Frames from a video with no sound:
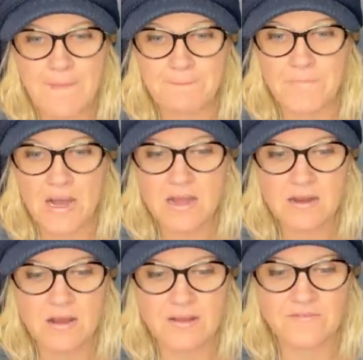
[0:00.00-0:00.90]
I bought
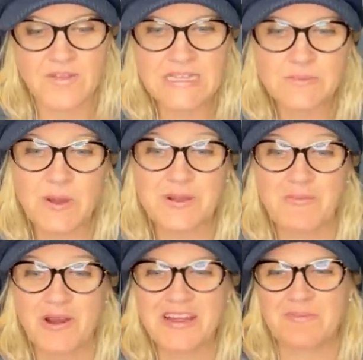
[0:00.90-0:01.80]
on Facebook
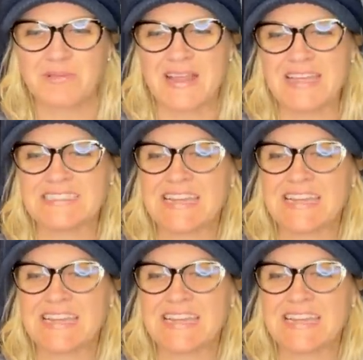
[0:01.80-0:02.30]
Marketplace